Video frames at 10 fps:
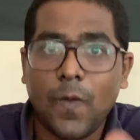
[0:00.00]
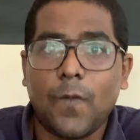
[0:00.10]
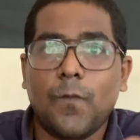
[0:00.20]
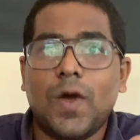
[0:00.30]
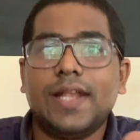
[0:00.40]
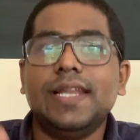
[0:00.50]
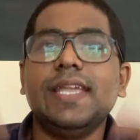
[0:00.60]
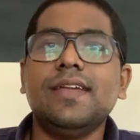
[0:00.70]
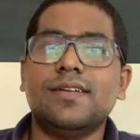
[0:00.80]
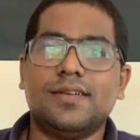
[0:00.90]

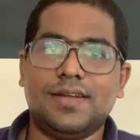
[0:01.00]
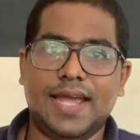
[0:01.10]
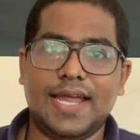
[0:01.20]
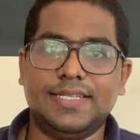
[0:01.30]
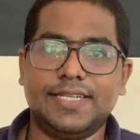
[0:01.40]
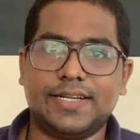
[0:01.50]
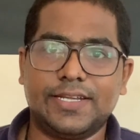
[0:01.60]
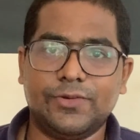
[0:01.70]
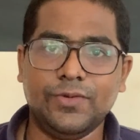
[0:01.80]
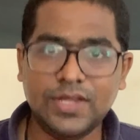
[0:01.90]
only
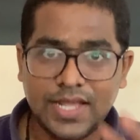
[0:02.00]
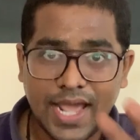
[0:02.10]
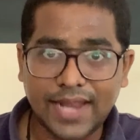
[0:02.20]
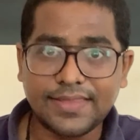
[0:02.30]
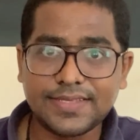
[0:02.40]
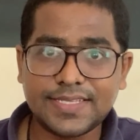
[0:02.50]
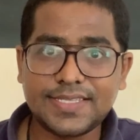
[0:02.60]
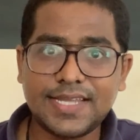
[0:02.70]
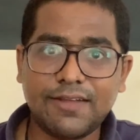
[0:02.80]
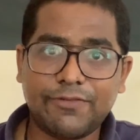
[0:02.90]
adjective. And this
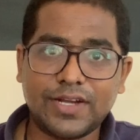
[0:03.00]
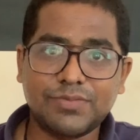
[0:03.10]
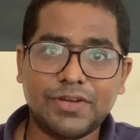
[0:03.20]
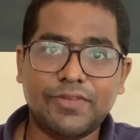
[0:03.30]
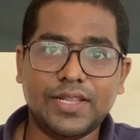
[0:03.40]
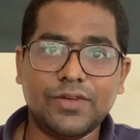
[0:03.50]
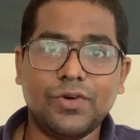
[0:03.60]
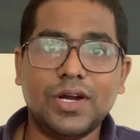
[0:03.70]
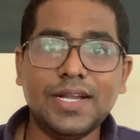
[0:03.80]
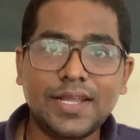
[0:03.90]
is the difference between the
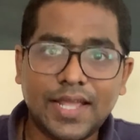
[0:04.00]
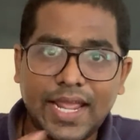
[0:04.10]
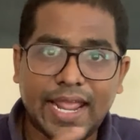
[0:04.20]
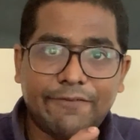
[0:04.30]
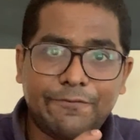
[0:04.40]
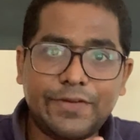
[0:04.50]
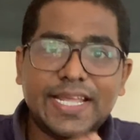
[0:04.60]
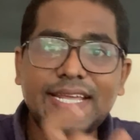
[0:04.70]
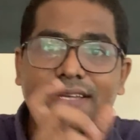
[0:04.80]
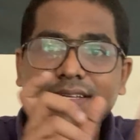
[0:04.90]
word
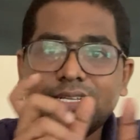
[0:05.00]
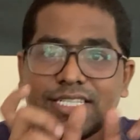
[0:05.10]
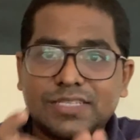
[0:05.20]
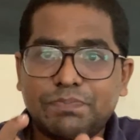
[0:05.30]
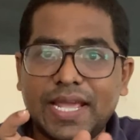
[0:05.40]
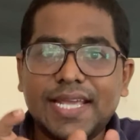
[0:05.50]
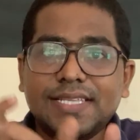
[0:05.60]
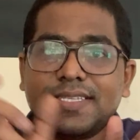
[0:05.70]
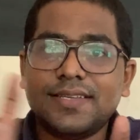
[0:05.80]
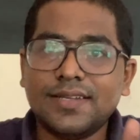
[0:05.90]
every
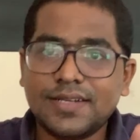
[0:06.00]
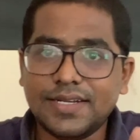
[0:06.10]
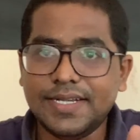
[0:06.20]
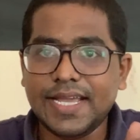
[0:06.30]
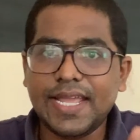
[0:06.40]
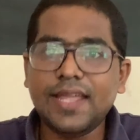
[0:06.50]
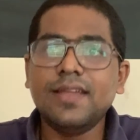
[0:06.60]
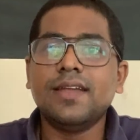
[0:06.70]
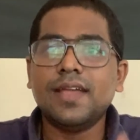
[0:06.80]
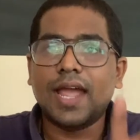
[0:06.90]
space
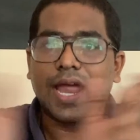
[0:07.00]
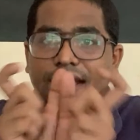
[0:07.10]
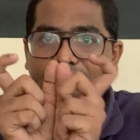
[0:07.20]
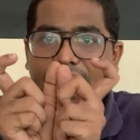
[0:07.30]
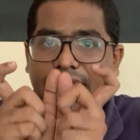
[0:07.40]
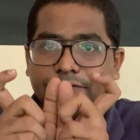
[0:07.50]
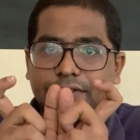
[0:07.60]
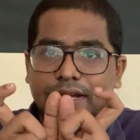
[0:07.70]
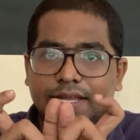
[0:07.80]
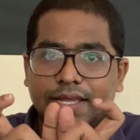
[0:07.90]
day and
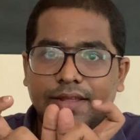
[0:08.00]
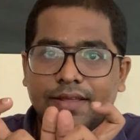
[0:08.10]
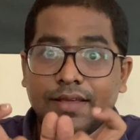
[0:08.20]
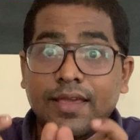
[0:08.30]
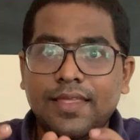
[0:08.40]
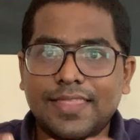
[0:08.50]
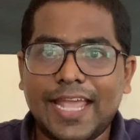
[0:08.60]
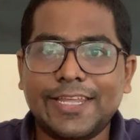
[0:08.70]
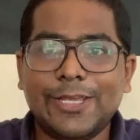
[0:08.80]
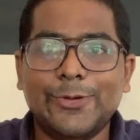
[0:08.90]
every day.
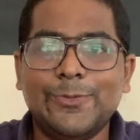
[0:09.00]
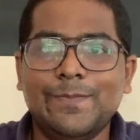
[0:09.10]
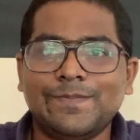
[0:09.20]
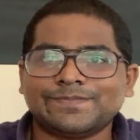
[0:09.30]
Thank you.